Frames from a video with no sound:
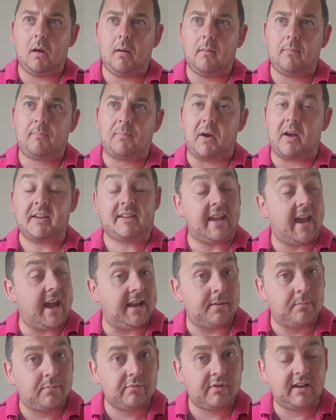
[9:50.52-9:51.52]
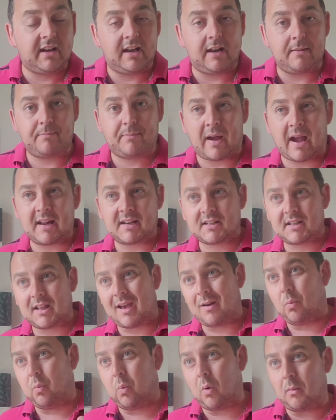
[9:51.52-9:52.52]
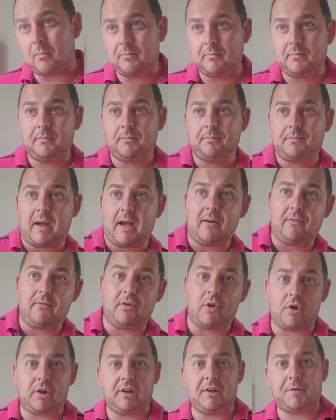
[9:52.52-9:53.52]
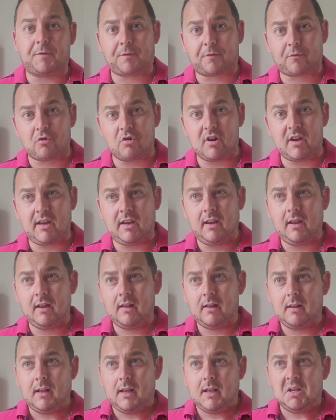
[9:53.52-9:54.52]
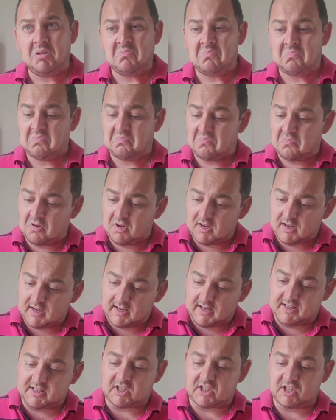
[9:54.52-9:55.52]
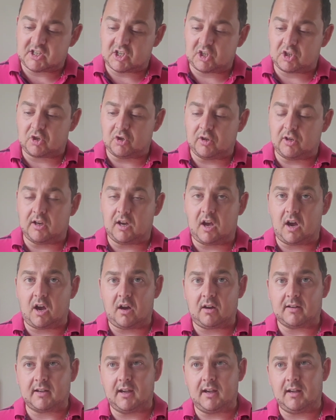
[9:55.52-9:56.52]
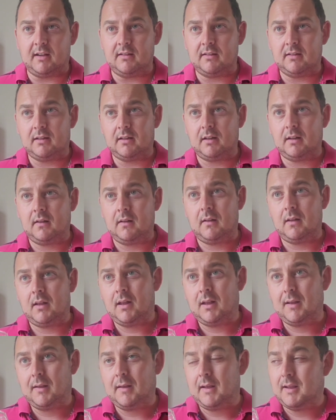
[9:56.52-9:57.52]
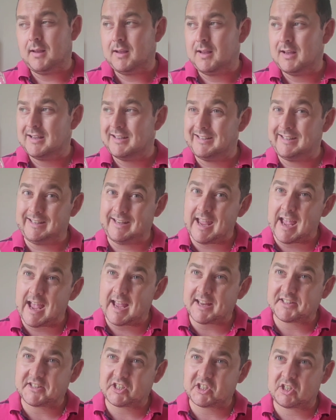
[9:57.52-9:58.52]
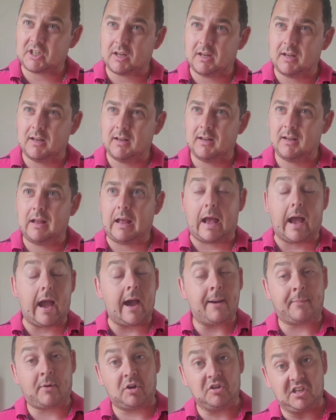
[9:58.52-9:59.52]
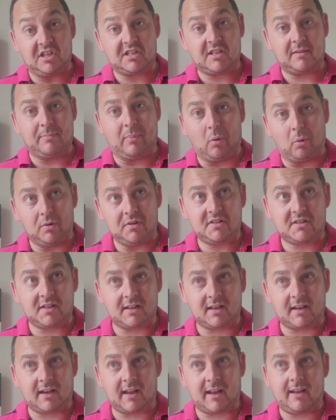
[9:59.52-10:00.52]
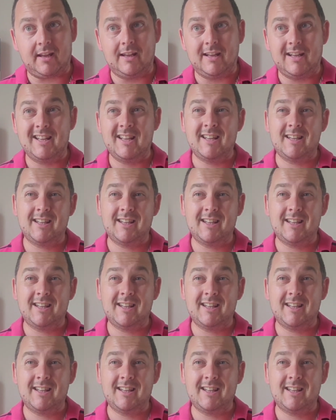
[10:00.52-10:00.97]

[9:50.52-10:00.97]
again, bringing it back to that £1.93. Is this a good lager? Yes. Am I disappointed in it?